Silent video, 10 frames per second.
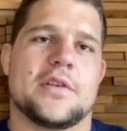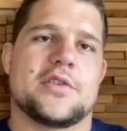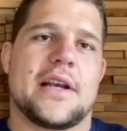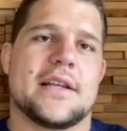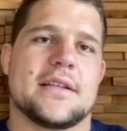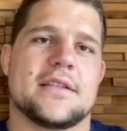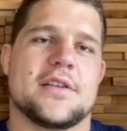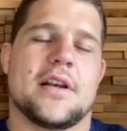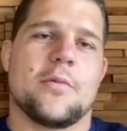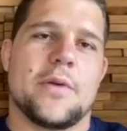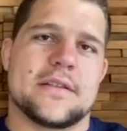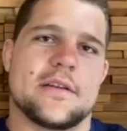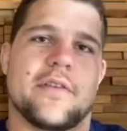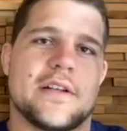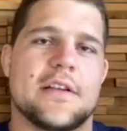the training sessions during the week,
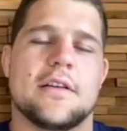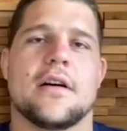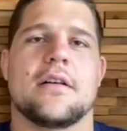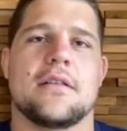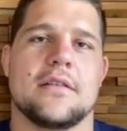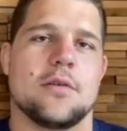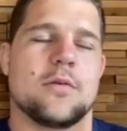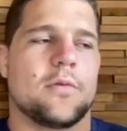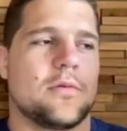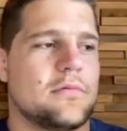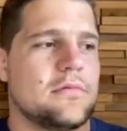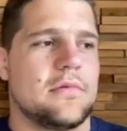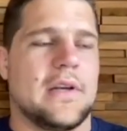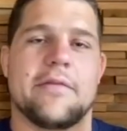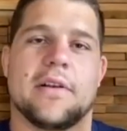so eventually you go you'll
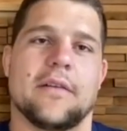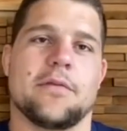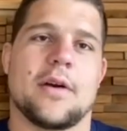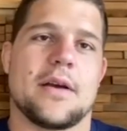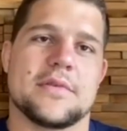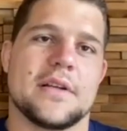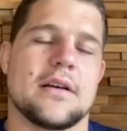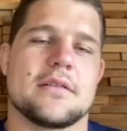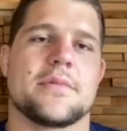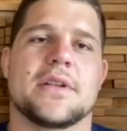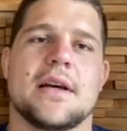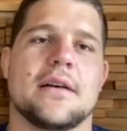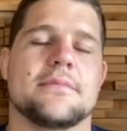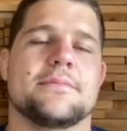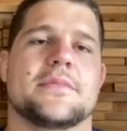level of your hamstring goes a bit
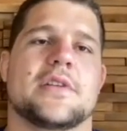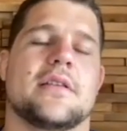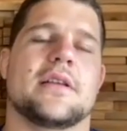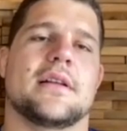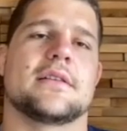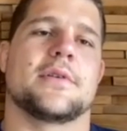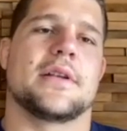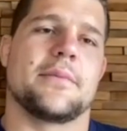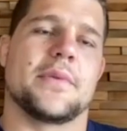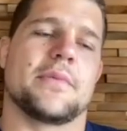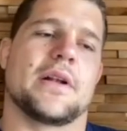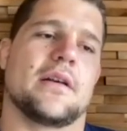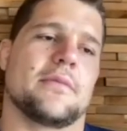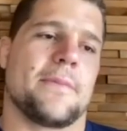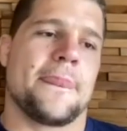down. So I think that's what happened. But
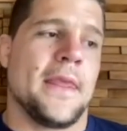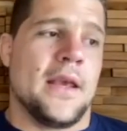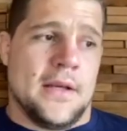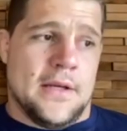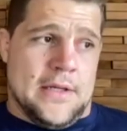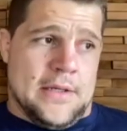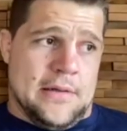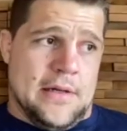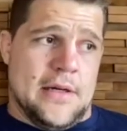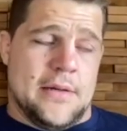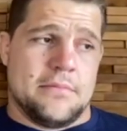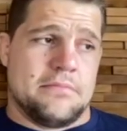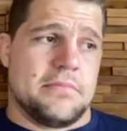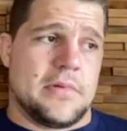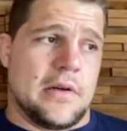yeah, I'm um,
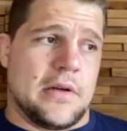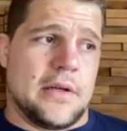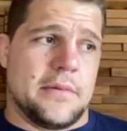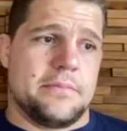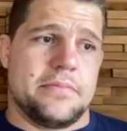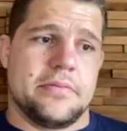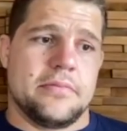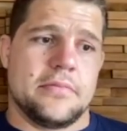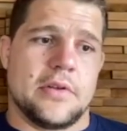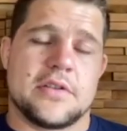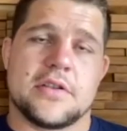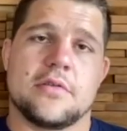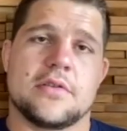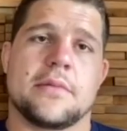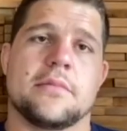gonna yeah just
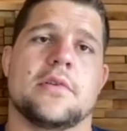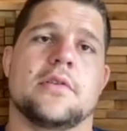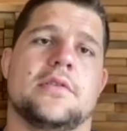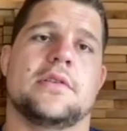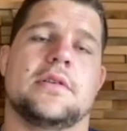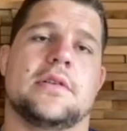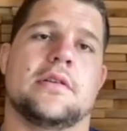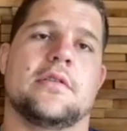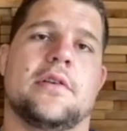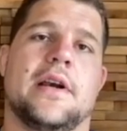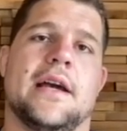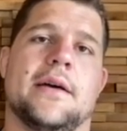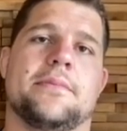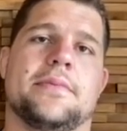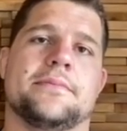do some good good
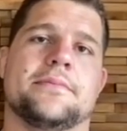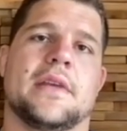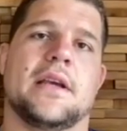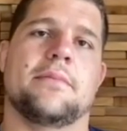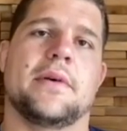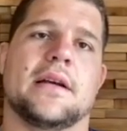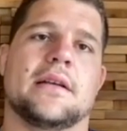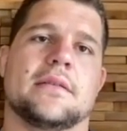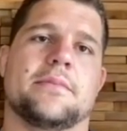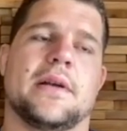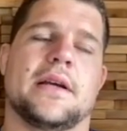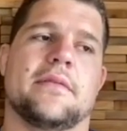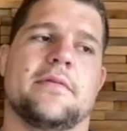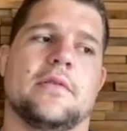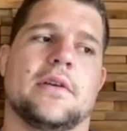rehab, get back, play a
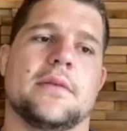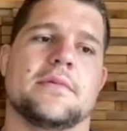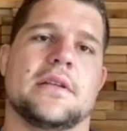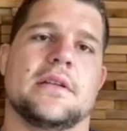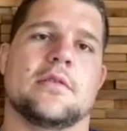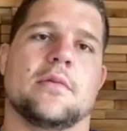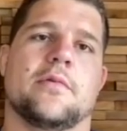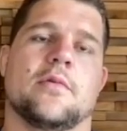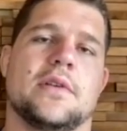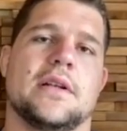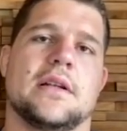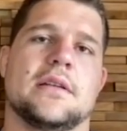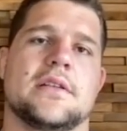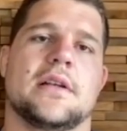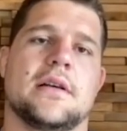few games in the top 14
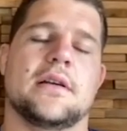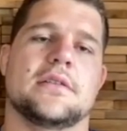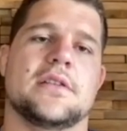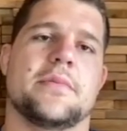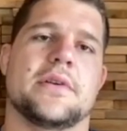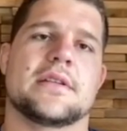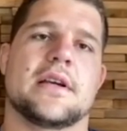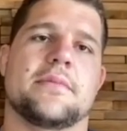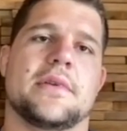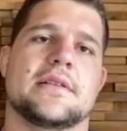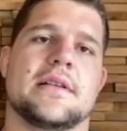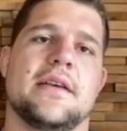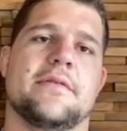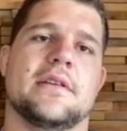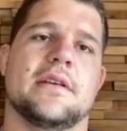and the uh, Champions Cup that's
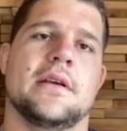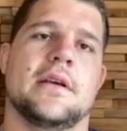left,